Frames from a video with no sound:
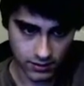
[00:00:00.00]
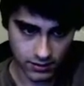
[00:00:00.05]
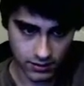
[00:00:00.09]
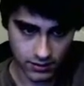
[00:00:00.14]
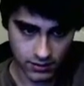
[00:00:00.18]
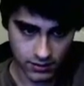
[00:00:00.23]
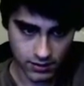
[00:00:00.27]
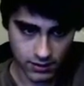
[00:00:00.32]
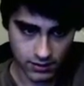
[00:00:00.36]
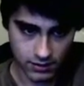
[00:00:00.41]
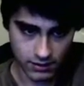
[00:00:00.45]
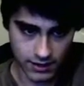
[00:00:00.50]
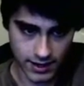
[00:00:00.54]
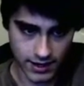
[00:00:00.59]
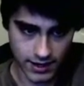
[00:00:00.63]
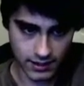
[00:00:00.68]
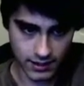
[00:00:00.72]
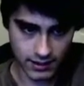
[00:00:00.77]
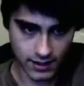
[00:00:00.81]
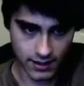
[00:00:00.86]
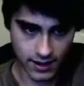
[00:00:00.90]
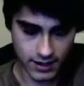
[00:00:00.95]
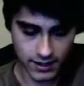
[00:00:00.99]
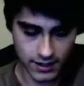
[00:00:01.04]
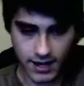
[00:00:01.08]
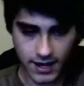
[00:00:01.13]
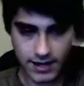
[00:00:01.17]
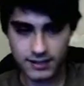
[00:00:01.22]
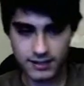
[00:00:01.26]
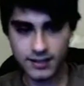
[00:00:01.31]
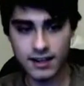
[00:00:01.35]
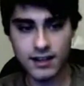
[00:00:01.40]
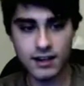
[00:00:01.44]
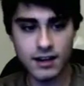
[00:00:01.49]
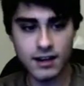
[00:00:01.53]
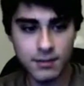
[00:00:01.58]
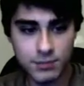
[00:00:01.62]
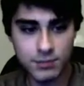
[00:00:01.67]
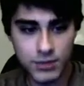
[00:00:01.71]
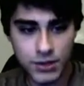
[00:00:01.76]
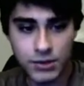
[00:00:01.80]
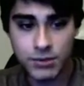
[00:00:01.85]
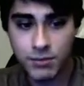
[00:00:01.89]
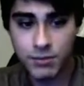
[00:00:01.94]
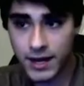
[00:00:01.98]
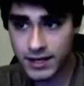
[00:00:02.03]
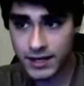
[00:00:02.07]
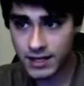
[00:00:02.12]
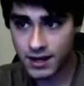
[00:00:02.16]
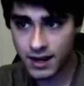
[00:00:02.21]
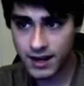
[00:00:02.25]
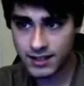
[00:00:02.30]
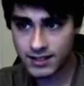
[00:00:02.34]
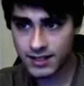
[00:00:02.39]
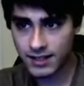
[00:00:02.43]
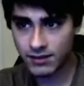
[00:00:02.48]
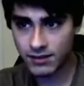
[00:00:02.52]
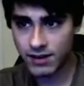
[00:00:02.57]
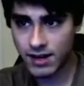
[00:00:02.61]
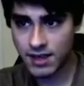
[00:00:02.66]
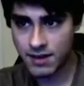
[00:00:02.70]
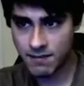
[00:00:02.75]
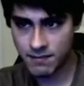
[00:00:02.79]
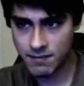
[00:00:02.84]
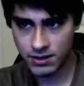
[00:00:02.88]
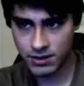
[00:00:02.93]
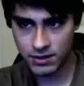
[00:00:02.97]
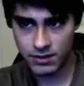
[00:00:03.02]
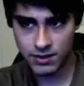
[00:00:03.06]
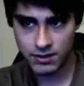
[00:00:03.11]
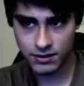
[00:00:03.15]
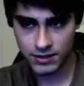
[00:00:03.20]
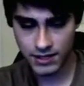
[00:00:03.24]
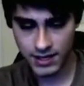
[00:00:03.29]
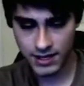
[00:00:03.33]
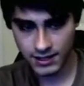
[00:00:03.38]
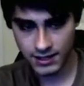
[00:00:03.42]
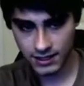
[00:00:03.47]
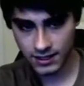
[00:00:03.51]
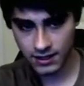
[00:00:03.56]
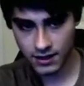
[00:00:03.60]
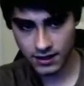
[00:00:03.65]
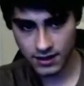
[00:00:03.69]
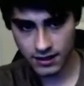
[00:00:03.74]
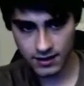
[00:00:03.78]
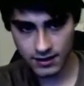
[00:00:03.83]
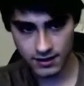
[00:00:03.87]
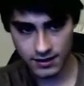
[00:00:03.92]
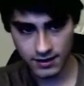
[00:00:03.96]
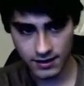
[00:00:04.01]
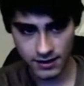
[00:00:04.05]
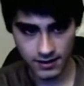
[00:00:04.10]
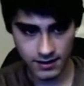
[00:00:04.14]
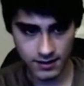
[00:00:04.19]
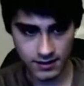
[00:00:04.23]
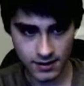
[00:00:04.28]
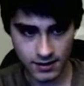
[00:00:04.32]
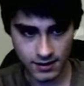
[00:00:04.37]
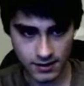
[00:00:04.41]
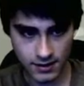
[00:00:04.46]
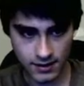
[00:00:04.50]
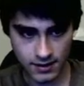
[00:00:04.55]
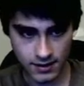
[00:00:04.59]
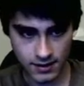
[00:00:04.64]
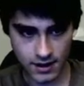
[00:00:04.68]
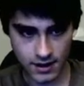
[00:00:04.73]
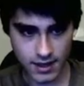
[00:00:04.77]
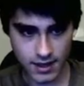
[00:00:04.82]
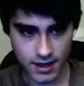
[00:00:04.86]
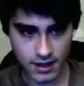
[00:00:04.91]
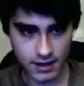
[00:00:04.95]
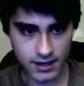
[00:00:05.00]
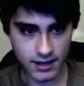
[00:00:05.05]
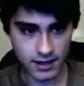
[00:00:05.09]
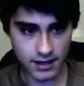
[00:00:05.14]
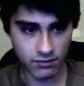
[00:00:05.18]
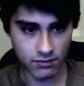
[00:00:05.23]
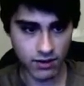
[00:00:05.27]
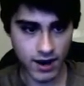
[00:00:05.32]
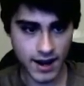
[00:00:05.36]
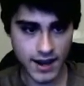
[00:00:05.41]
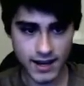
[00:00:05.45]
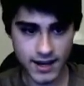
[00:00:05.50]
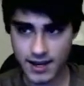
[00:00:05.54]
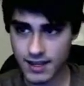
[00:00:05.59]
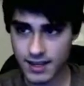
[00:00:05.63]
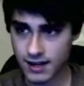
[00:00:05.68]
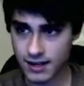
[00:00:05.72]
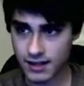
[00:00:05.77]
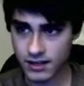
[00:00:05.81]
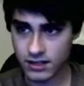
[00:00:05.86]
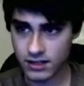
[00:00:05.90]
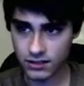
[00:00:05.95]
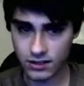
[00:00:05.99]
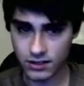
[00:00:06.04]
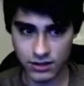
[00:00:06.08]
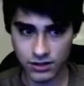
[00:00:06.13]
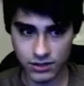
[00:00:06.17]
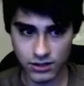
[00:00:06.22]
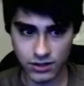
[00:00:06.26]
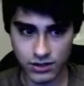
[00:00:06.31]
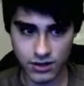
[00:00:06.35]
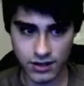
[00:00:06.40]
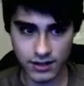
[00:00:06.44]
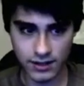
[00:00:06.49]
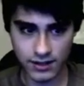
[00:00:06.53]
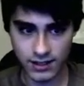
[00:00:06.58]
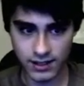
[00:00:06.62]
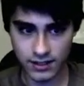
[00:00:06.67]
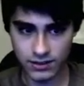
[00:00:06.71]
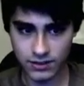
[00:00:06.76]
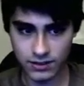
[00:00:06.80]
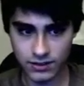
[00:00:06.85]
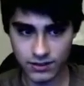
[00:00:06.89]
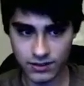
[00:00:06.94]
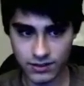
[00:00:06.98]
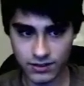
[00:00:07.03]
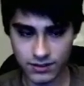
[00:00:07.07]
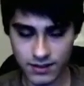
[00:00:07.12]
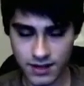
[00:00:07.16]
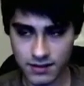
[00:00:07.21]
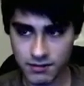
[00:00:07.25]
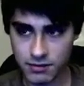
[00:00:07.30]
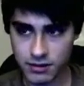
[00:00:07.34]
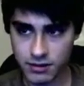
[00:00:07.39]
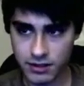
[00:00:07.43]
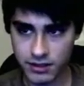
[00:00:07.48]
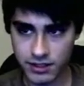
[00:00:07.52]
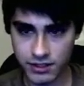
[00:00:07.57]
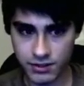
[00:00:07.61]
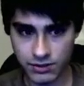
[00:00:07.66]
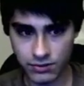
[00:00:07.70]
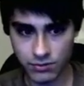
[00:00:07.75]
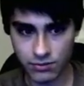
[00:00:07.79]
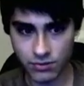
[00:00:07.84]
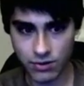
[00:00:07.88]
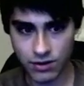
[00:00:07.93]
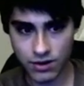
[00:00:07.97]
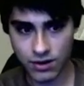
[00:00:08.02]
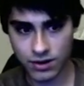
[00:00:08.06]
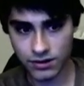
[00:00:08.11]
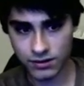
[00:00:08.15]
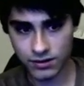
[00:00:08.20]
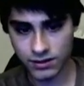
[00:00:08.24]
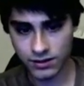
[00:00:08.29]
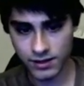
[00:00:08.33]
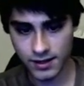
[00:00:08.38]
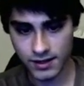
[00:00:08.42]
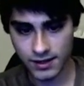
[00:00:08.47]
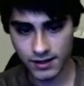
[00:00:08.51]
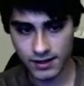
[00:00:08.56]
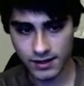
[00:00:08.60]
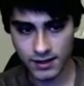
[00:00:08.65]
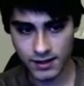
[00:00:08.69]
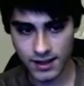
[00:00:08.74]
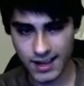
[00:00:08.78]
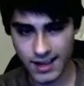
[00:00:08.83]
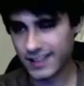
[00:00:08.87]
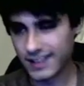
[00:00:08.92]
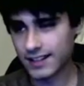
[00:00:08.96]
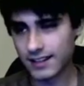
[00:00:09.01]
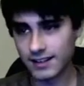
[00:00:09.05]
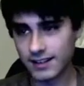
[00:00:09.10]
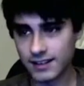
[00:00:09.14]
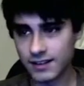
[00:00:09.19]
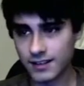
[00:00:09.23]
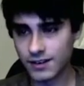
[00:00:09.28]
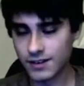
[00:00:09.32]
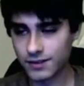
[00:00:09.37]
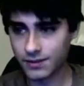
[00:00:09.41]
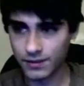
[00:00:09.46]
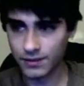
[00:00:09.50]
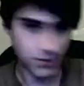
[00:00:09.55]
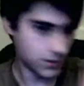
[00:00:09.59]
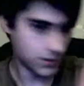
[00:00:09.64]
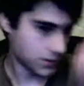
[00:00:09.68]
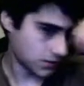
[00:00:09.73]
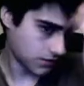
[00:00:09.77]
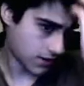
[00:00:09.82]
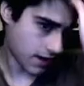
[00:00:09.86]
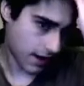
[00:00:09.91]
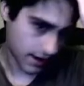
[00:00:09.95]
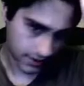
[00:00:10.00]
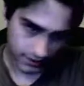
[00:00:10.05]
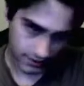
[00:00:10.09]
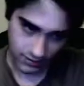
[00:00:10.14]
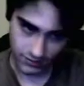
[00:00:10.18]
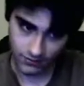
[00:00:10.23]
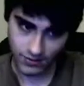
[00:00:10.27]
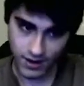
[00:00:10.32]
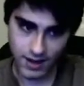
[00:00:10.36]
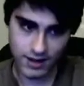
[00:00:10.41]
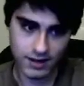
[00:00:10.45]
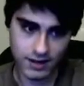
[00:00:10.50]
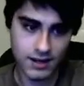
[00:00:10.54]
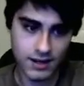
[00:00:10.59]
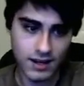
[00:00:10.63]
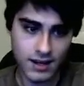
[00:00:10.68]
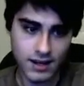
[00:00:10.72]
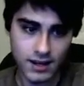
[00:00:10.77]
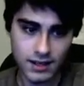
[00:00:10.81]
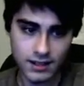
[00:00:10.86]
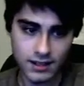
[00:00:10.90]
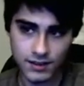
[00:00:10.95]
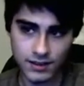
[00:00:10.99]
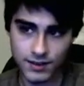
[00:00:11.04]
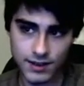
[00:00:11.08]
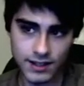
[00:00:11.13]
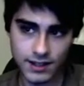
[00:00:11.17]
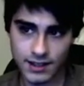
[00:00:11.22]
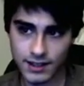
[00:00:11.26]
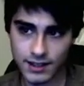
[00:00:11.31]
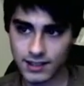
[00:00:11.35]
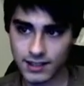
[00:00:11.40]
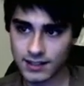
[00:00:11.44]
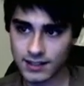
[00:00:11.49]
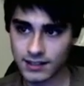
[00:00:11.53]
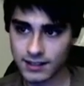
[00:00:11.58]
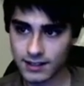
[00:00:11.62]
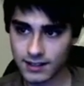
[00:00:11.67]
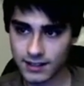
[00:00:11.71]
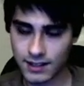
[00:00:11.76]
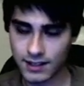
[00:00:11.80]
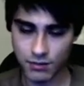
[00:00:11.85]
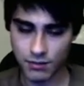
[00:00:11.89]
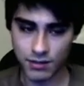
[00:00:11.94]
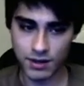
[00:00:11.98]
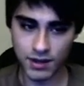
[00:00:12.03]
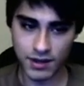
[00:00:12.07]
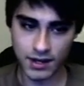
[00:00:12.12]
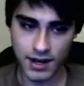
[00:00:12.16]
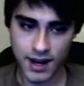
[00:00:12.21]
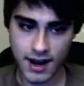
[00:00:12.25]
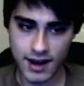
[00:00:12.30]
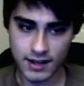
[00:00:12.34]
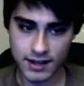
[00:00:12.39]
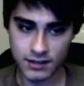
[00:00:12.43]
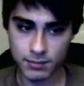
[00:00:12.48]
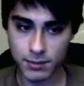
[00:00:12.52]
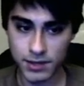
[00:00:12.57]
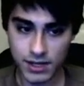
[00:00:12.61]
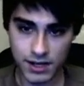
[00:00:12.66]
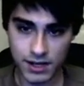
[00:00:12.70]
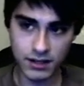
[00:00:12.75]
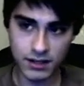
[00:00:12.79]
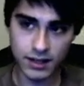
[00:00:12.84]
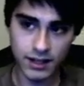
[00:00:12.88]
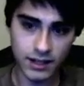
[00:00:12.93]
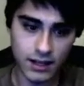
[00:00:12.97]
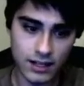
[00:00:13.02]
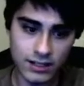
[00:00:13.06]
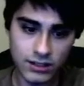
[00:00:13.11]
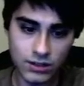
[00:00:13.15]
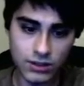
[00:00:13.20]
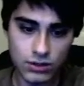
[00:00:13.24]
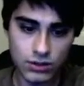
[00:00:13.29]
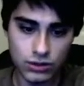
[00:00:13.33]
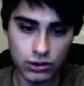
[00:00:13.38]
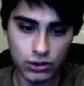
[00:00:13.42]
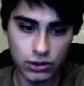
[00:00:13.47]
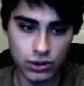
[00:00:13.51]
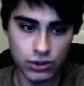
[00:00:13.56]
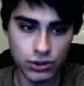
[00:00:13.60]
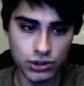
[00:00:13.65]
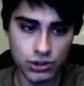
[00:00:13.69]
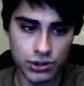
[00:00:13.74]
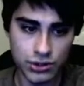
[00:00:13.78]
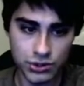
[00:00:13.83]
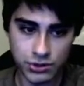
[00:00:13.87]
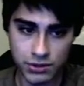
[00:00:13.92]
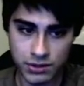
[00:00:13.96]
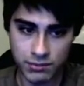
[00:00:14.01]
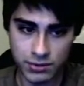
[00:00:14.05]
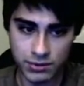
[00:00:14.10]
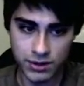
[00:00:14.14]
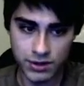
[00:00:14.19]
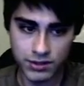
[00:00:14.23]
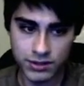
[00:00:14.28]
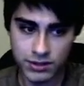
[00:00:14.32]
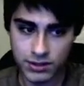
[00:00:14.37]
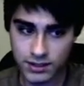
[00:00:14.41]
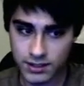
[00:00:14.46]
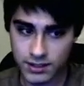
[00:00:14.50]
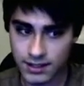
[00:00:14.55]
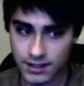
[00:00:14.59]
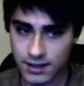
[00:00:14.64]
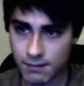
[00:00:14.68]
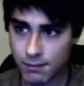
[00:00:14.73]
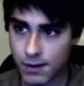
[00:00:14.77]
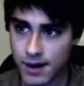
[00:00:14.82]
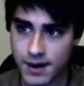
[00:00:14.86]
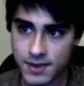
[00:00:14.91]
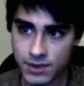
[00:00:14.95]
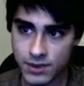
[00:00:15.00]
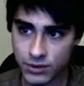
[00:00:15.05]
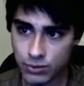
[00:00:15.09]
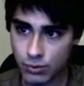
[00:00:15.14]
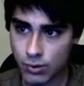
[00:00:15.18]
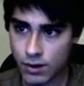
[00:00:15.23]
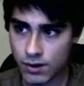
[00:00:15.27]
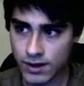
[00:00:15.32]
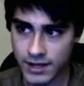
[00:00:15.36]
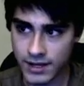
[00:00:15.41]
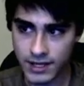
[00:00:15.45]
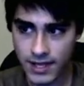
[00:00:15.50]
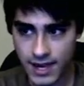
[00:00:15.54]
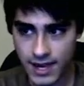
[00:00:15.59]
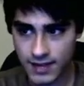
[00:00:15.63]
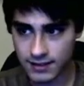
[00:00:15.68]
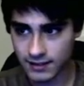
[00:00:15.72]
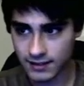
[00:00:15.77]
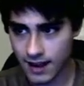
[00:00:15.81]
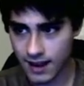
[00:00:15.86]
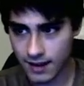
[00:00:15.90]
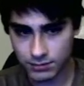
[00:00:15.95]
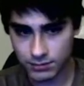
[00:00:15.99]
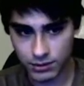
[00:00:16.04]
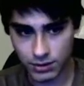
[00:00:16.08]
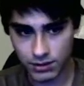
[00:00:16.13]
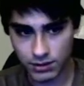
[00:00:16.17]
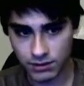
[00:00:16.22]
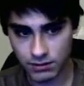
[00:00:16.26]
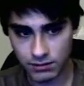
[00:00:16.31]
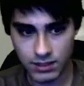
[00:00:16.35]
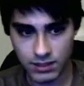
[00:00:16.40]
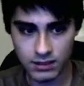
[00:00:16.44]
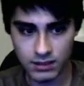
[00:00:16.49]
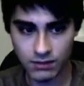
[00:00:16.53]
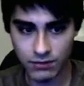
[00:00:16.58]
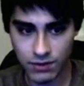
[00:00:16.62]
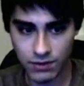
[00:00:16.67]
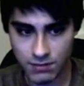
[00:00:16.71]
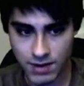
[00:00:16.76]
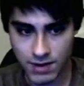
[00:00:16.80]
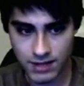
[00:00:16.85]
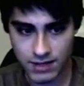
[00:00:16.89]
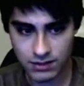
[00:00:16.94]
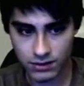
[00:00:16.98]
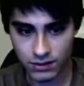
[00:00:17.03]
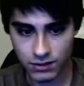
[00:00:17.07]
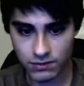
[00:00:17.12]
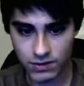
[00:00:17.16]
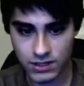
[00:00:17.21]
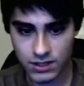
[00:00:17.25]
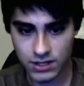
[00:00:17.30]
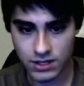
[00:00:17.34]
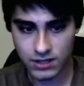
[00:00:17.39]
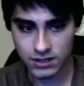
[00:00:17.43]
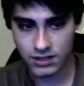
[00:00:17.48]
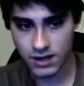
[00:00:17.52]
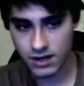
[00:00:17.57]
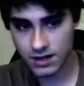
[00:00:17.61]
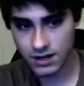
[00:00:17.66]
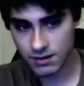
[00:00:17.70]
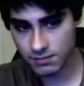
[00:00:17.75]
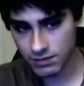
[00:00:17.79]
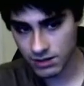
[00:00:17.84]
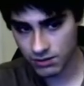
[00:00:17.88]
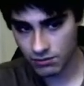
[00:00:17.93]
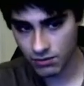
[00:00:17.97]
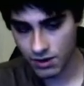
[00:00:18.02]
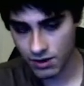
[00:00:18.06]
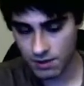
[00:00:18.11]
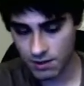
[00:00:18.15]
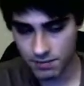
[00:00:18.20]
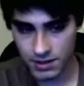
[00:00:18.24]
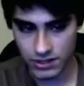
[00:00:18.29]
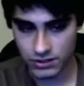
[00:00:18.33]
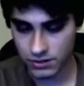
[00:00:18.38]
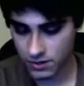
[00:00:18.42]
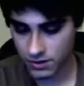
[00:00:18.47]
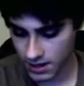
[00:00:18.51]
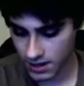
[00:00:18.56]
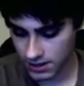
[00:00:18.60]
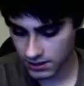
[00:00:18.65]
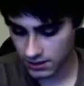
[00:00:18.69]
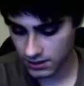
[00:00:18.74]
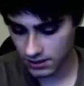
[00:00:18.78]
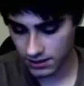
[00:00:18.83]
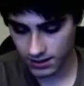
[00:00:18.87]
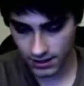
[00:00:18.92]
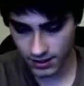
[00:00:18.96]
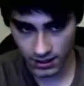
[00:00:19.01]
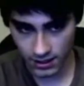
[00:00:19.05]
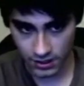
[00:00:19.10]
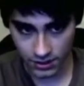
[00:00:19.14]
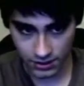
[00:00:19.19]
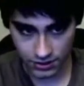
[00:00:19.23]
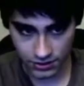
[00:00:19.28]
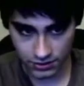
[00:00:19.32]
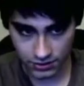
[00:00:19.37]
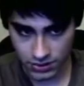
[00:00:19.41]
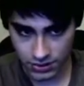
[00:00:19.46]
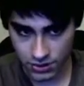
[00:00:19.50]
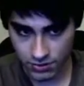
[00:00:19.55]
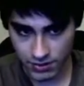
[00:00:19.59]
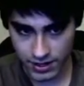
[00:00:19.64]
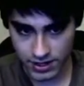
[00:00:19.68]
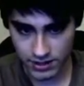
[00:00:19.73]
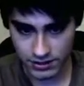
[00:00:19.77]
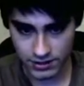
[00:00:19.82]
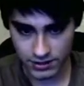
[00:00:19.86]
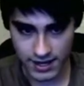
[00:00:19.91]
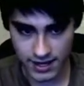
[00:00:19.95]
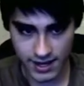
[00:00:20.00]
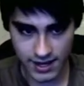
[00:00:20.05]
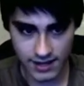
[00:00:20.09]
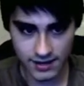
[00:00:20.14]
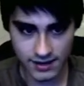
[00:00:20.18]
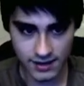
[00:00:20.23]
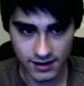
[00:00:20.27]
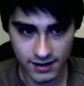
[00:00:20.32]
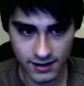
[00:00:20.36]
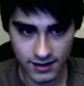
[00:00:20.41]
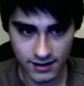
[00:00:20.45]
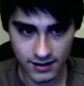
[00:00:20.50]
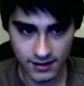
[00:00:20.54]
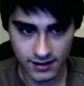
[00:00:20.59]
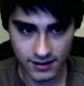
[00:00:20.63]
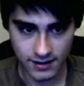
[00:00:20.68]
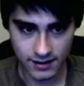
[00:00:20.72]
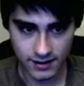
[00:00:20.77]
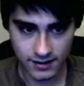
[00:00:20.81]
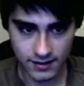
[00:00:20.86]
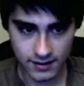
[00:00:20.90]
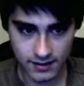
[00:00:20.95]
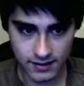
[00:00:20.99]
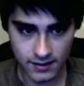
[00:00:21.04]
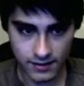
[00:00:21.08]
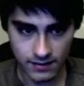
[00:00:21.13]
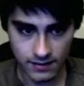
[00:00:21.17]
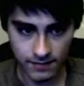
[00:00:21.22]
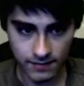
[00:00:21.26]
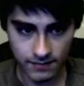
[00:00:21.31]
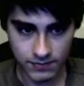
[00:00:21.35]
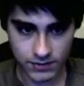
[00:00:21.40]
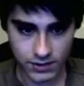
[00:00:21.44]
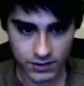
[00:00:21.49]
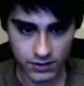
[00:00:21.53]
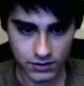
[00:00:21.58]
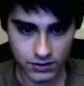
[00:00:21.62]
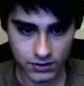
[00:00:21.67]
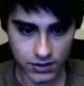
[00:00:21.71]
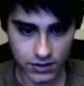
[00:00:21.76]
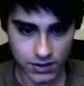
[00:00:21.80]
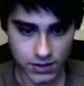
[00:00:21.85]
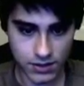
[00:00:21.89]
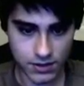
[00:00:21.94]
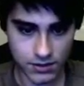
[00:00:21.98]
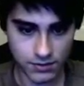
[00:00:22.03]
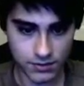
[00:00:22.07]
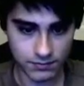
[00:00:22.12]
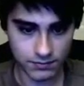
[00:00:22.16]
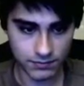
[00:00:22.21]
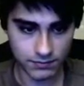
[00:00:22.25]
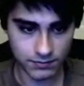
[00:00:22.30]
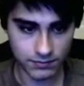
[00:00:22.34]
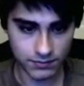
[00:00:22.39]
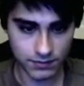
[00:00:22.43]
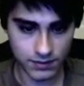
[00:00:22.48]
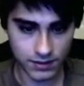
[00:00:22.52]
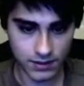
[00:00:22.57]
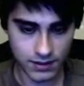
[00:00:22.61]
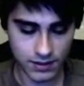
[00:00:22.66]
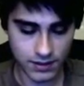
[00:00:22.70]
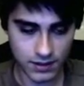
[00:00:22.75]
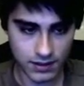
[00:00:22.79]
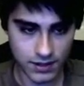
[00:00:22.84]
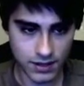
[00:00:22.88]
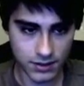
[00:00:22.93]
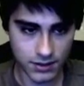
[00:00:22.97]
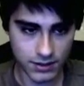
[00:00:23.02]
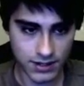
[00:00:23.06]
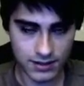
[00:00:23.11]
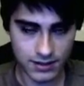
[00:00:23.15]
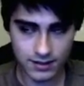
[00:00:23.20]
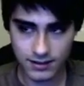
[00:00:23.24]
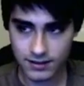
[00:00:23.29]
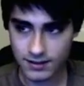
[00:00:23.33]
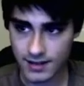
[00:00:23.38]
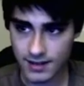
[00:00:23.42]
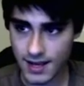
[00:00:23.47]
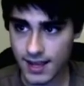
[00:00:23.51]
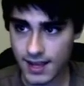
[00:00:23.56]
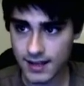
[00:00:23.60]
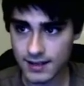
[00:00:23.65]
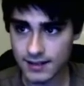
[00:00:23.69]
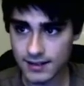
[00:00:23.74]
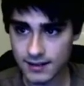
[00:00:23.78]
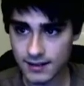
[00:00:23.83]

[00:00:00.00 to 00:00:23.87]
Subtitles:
Like, I kind of set it up so my dot's like right in the middle to hit the guard. And I hit right, and I just start shooting like as soon as I clear the wall. And you know, if you do that at the vent, you're gonna get one of the guys. But then, like, as soon as you shoot your 3 bursts, get behind this wall like ASAP. So because if you miss or if you just stun them, you want to make sure that there's no way you're dead. So, you know, he's dead.